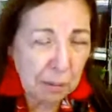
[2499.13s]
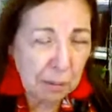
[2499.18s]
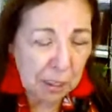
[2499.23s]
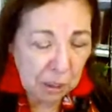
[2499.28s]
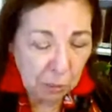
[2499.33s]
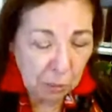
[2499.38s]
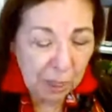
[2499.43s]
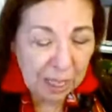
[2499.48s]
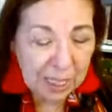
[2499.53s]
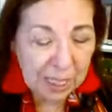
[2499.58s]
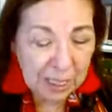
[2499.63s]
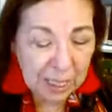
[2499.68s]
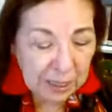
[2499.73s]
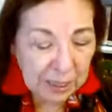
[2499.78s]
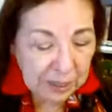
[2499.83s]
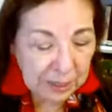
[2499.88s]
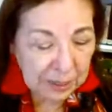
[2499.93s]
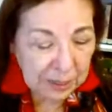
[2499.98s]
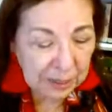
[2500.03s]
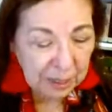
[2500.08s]
and she
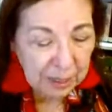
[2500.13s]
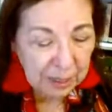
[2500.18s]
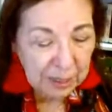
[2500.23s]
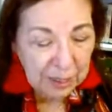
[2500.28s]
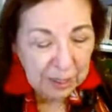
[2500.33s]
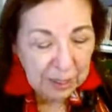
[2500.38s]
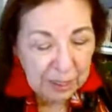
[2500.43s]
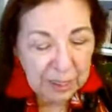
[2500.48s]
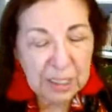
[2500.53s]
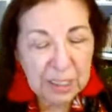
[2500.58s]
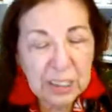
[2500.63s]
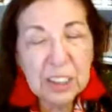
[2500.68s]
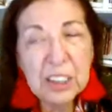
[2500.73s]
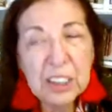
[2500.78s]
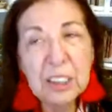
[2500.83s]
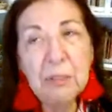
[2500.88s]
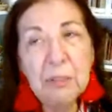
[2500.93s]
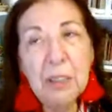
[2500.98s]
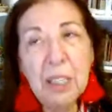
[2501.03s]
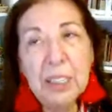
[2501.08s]
writes about
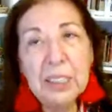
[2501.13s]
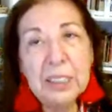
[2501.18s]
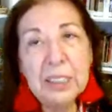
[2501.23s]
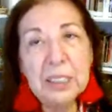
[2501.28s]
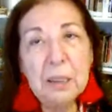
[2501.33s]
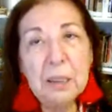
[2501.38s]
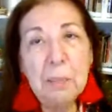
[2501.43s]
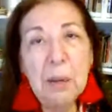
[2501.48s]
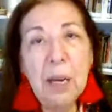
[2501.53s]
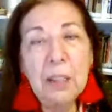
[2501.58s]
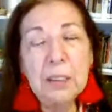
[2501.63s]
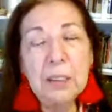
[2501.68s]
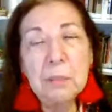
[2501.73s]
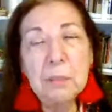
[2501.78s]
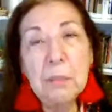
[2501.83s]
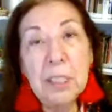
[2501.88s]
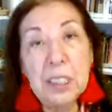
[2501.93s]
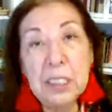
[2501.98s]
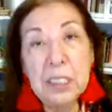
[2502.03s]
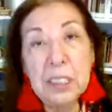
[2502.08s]
meditación
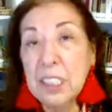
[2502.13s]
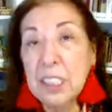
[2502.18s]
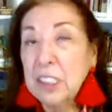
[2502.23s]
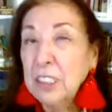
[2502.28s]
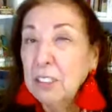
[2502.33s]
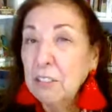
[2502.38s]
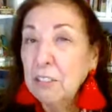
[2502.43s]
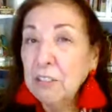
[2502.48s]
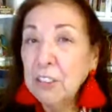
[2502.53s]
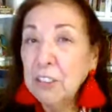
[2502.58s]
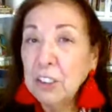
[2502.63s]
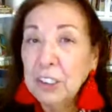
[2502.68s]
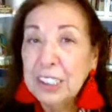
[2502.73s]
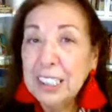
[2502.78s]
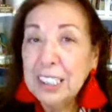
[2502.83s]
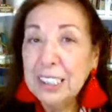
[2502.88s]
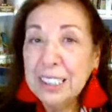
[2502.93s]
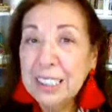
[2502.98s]
fronteriza, my collection of